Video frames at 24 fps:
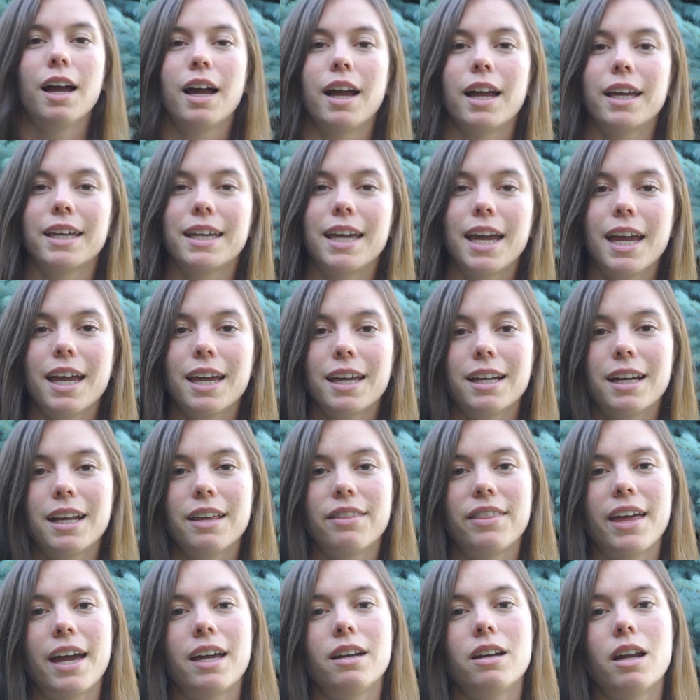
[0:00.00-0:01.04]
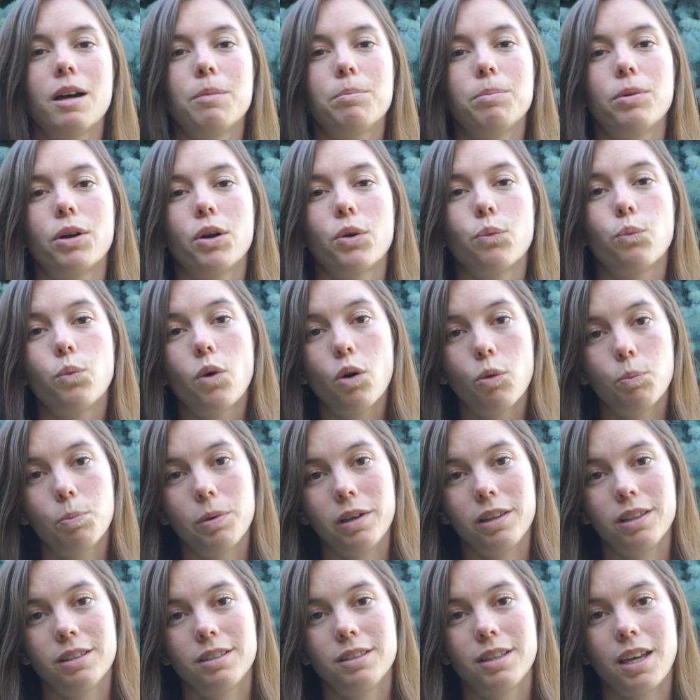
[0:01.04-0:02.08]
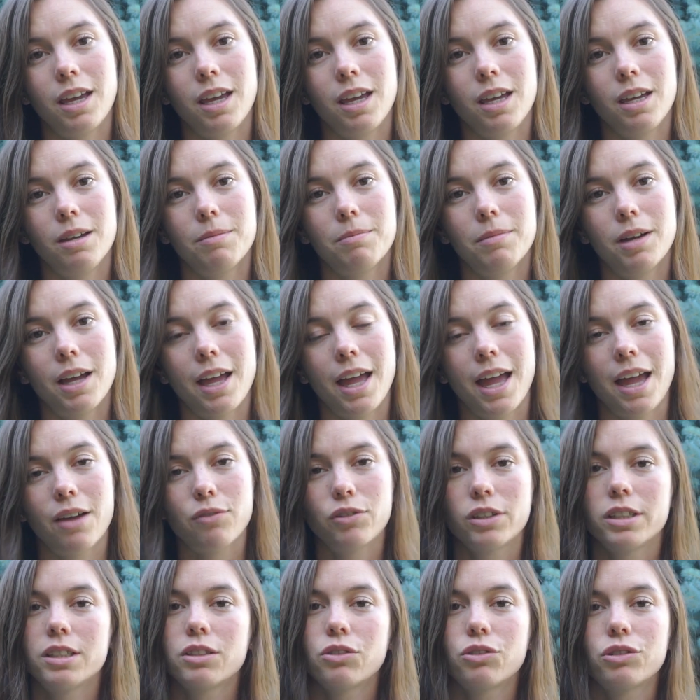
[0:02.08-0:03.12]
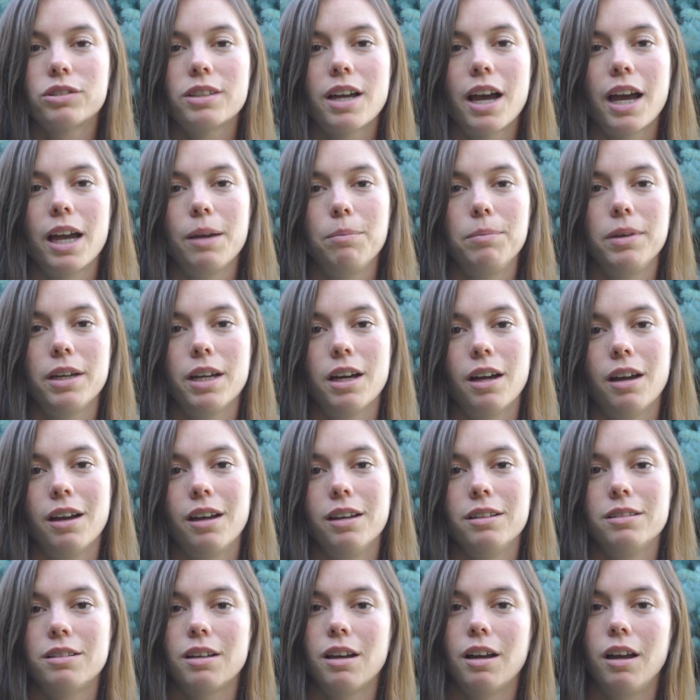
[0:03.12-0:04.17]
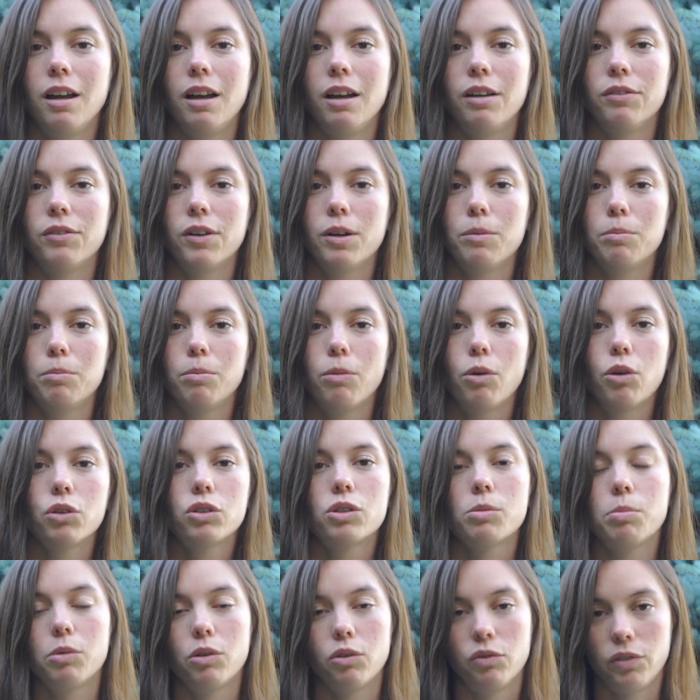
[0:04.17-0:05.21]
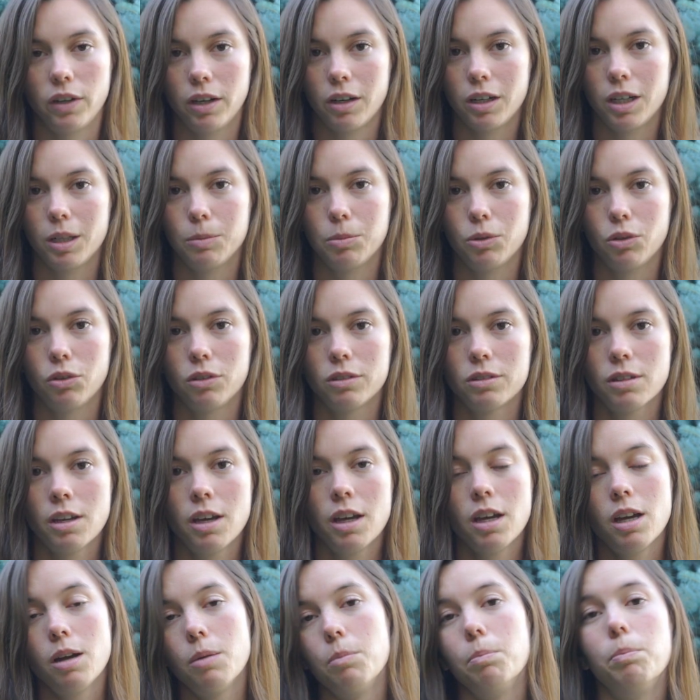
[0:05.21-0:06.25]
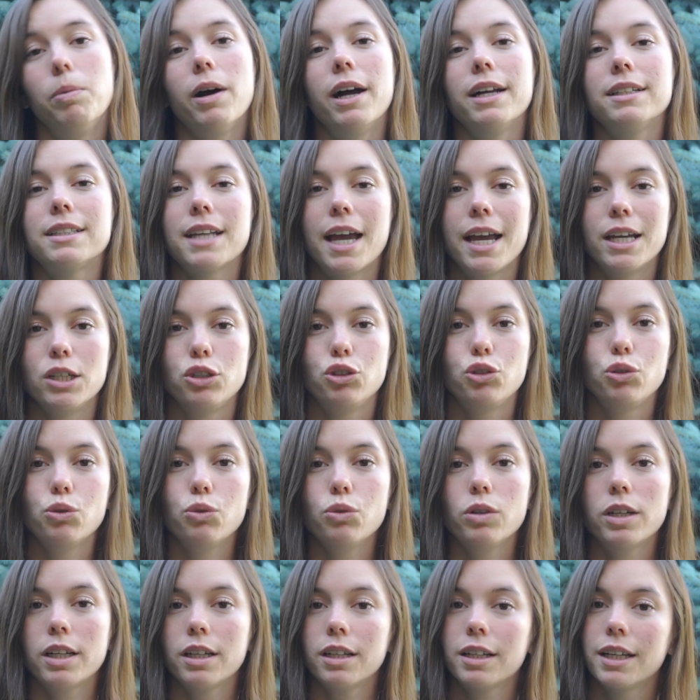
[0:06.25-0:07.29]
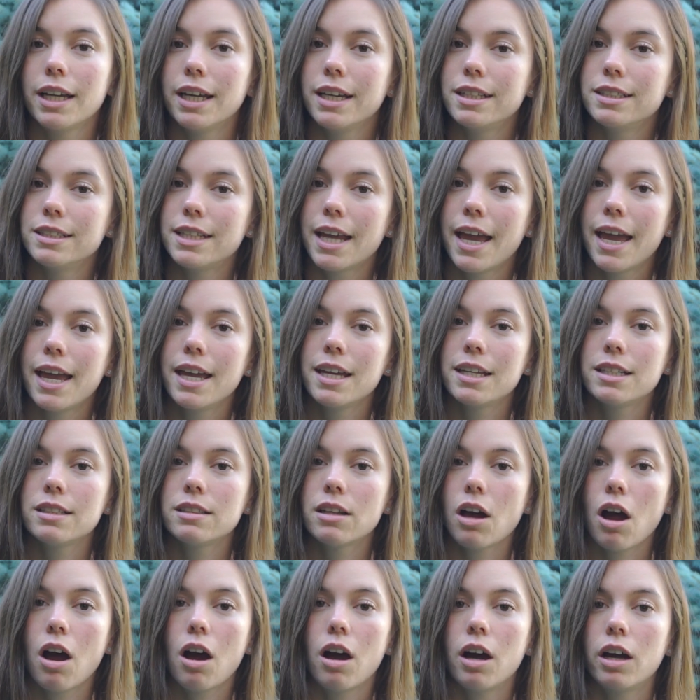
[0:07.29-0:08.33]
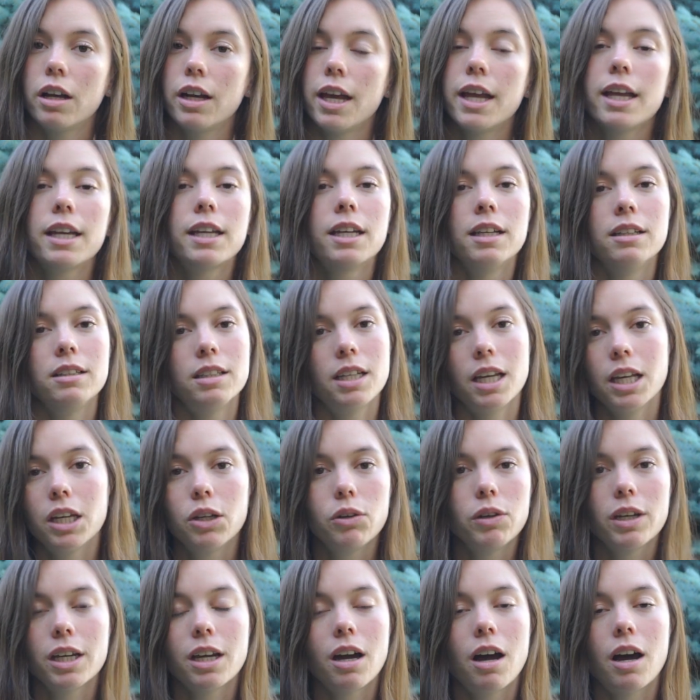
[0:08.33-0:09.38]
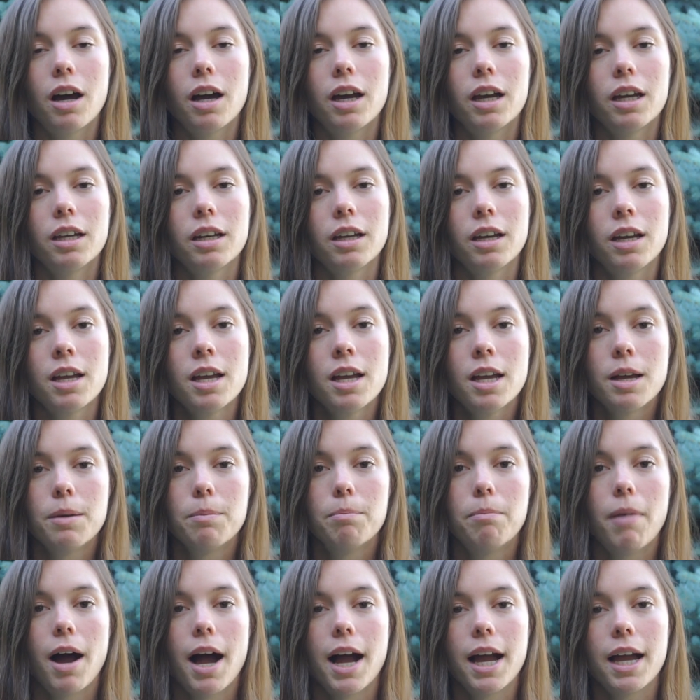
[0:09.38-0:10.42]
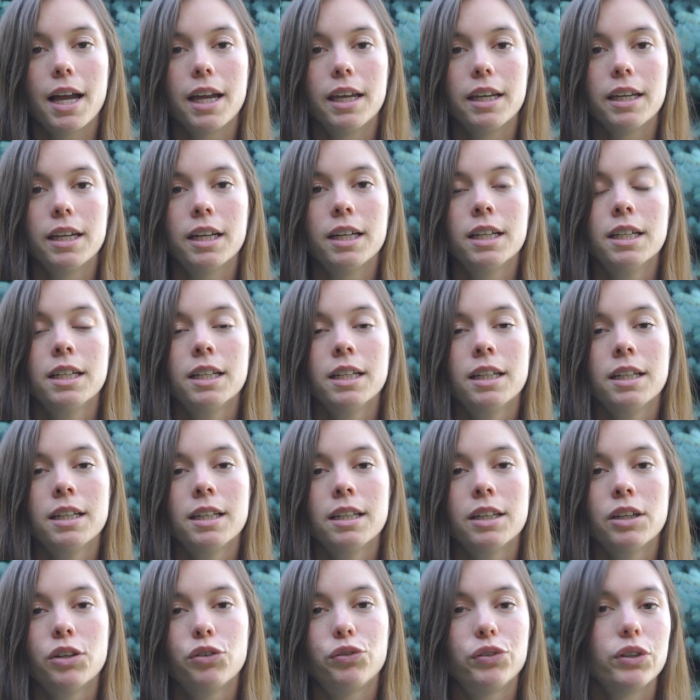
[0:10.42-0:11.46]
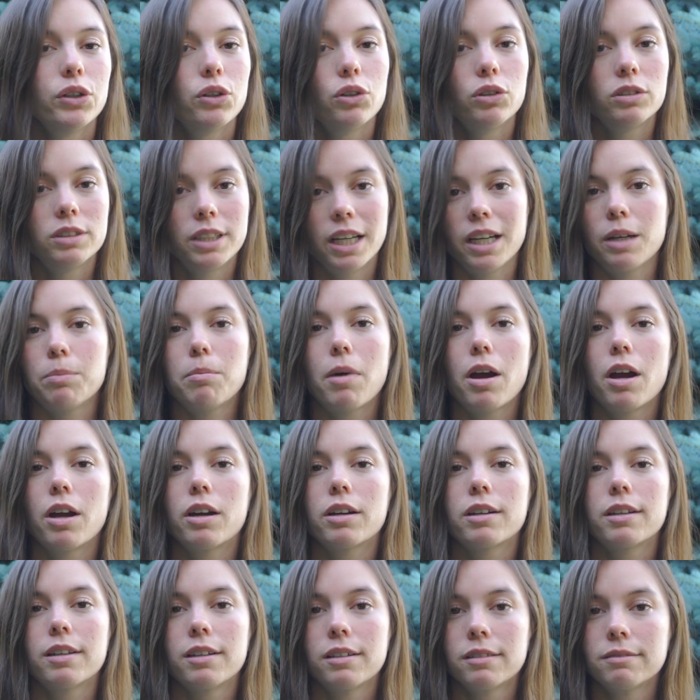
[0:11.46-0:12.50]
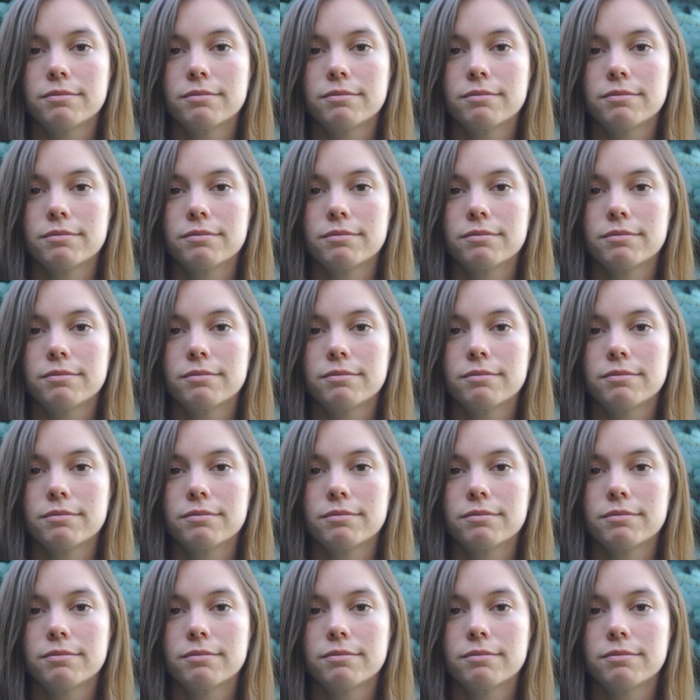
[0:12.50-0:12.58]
Again, that number won't be the same every single time because of multiple variables, but I do intend on continuing on my fuel tick mark